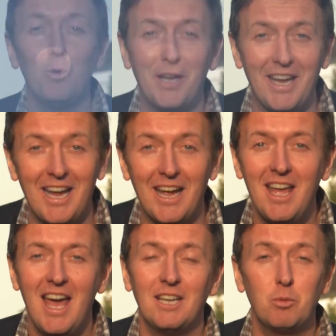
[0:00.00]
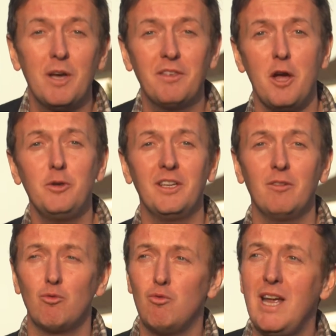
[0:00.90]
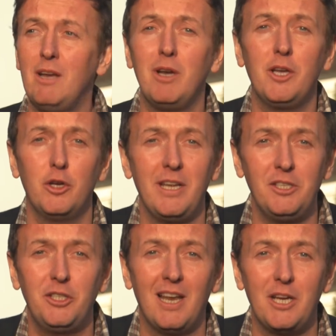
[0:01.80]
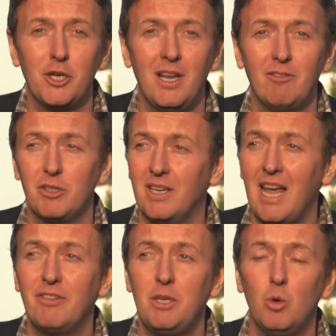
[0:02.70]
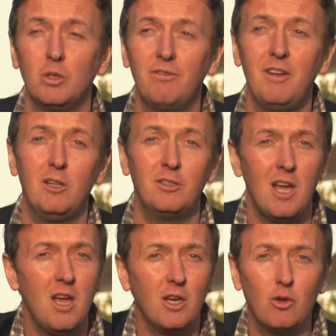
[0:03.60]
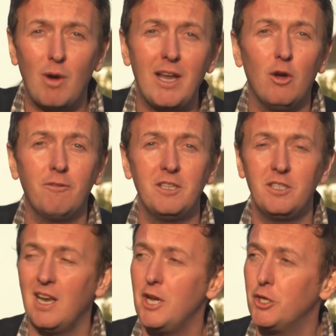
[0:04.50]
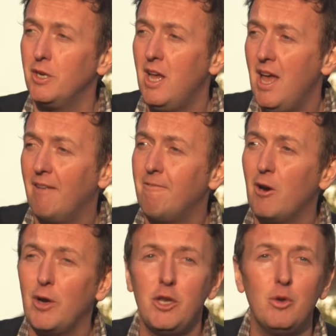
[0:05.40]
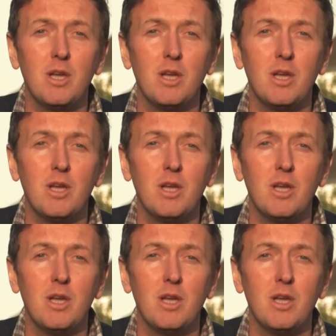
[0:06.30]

audit here, and it's worth noting really, really good insulation levels. The cavity wall's filled, great loft insulation, and very new